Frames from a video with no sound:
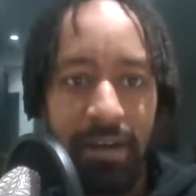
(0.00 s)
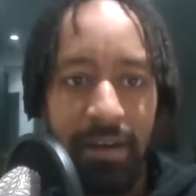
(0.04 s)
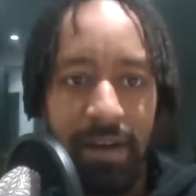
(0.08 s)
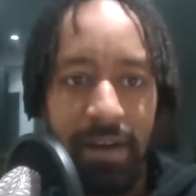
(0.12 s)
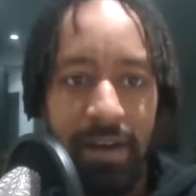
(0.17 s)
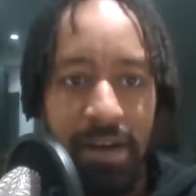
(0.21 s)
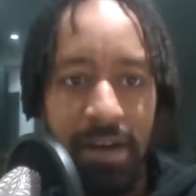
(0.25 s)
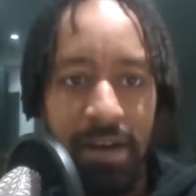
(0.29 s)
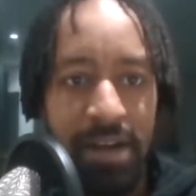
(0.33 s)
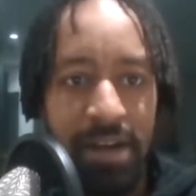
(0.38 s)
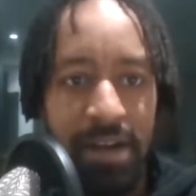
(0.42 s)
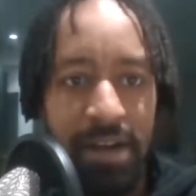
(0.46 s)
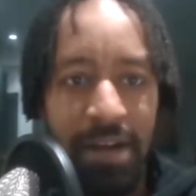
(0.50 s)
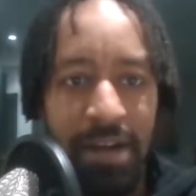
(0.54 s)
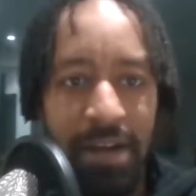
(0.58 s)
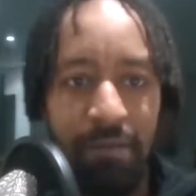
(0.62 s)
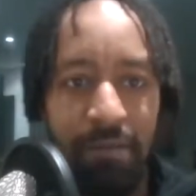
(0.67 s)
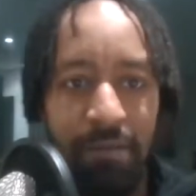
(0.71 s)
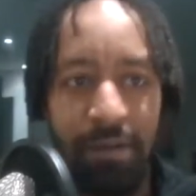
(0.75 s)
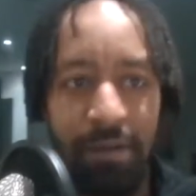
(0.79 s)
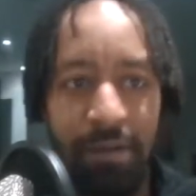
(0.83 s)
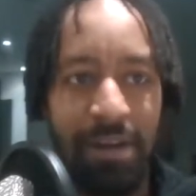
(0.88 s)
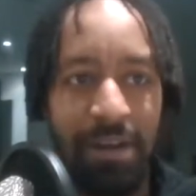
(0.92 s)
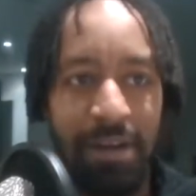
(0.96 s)
You
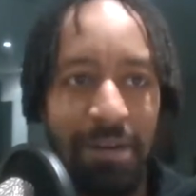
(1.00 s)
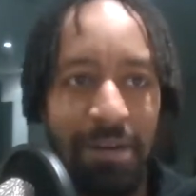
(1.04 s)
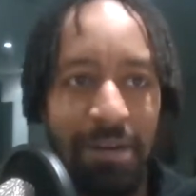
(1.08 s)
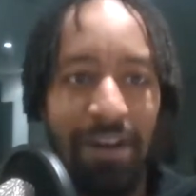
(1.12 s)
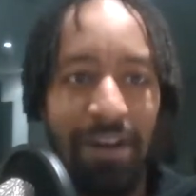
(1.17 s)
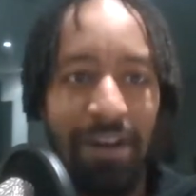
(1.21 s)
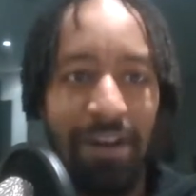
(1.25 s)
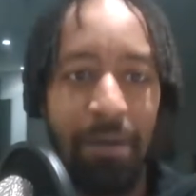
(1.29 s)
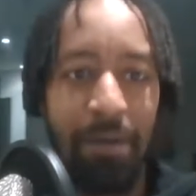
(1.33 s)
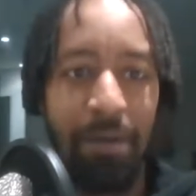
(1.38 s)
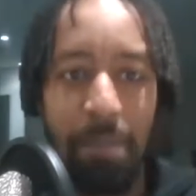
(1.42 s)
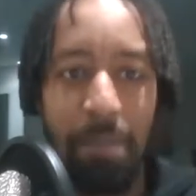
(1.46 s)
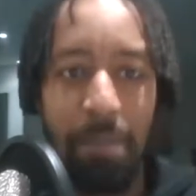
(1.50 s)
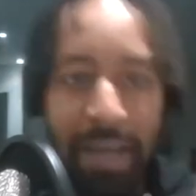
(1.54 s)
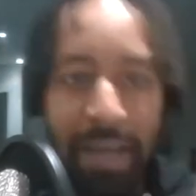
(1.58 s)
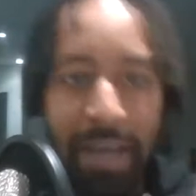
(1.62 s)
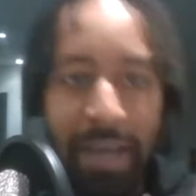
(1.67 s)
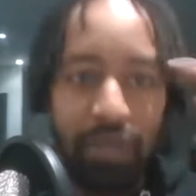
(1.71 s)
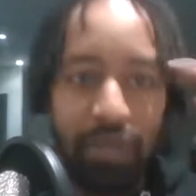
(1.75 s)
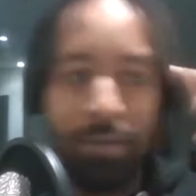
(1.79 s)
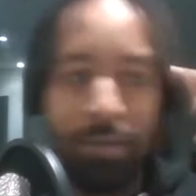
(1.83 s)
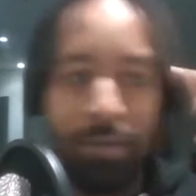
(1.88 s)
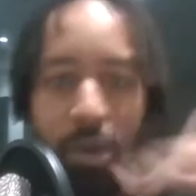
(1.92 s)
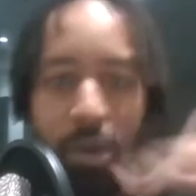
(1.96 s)
can't
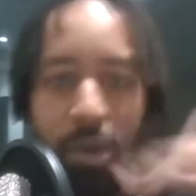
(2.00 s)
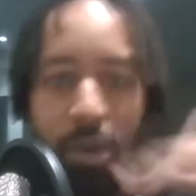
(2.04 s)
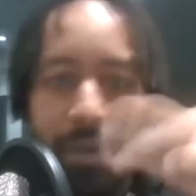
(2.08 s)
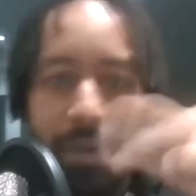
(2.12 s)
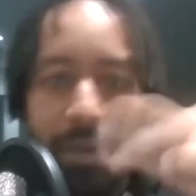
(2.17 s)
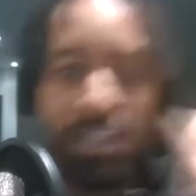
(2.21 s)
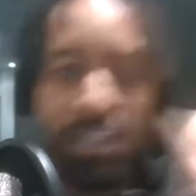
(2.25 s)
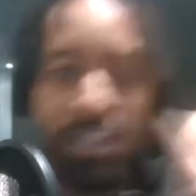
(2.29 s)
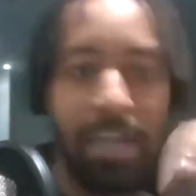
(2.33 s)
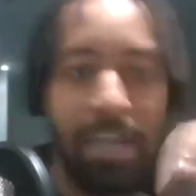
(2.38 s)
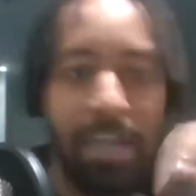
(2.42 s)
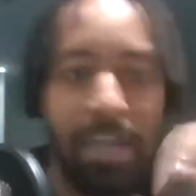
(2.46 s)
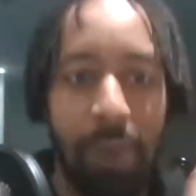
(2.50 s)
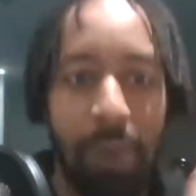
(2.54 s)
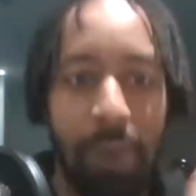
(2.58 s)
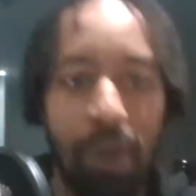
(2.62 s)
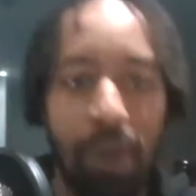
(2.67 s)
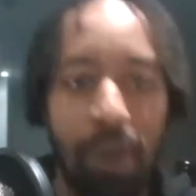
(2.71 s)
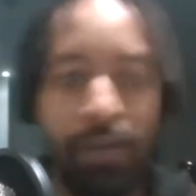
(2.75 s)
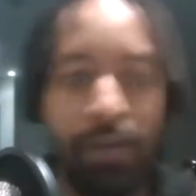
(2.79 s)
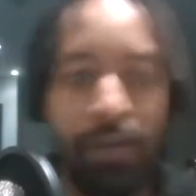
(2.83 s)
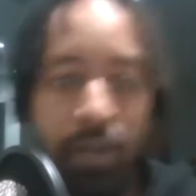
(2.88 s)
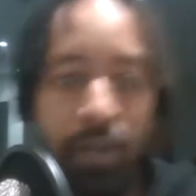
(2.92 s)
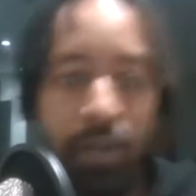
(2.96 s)
picture him doing step
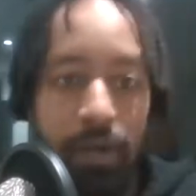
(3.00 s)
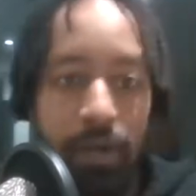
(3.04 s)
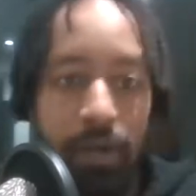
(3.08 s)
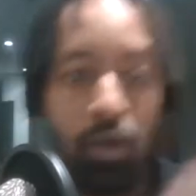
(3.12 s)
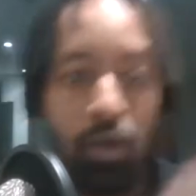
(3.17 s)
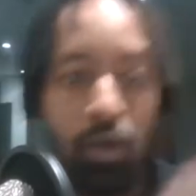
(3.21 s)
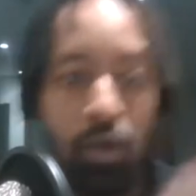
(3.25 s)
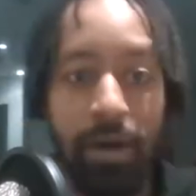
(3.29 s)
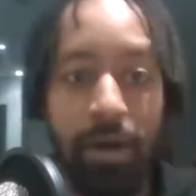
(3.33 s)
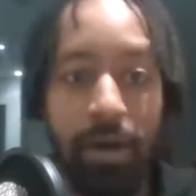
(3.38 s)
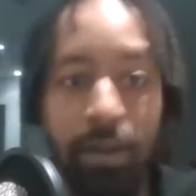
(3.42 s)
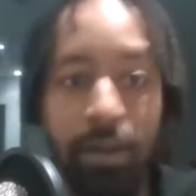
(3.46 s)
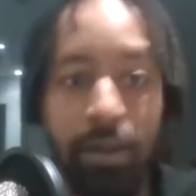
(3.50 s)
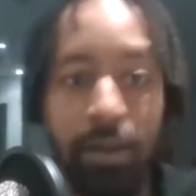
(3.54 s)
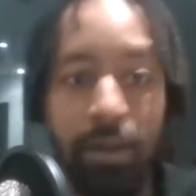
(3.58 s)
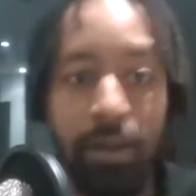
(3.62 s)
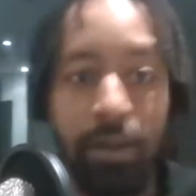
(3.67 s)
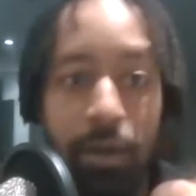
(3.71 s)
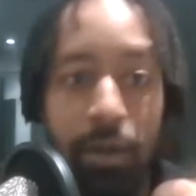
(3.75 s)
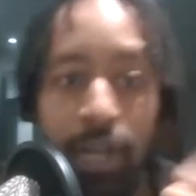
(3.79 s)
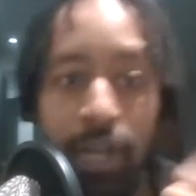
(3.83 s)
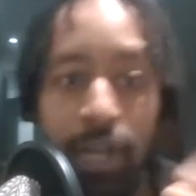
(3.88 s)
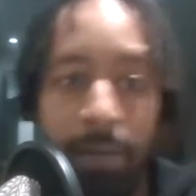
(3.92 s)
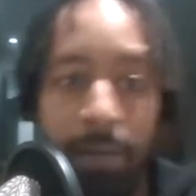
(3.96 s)
overs and then trying to do a
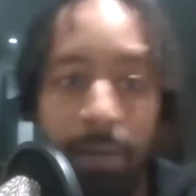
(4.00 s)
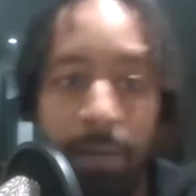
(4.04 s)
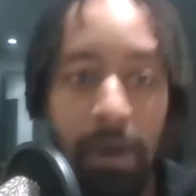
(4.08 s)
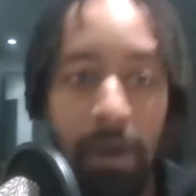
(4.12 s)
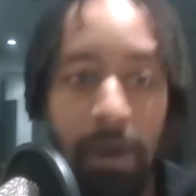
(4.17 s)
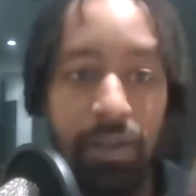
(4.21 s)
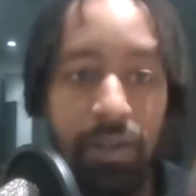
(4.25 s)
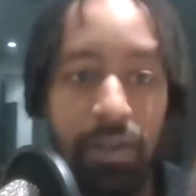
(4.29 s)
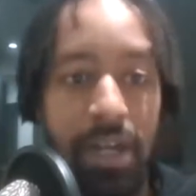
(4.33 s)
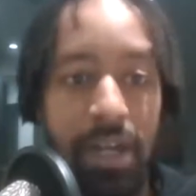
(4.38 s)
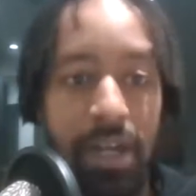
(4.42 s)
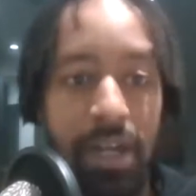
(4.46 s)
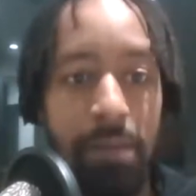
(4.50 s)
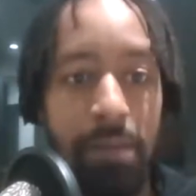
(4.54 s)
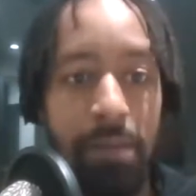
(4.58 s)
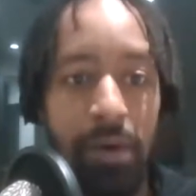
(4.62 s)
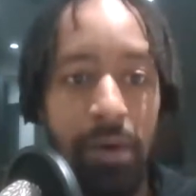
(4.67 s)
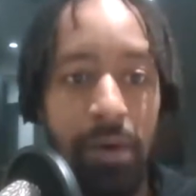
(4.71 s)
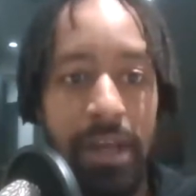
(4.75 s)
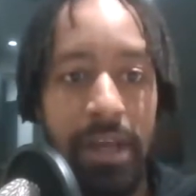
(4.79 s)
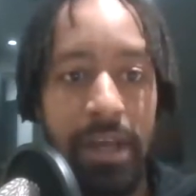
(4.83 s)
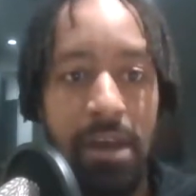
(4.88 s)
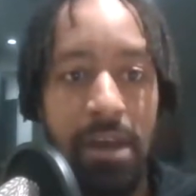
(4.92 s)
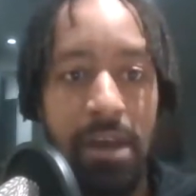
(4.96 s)
little jink past
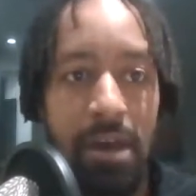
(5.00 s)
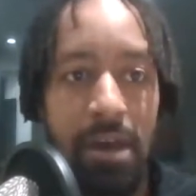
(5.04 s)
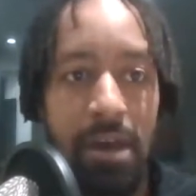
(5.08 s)
anybody.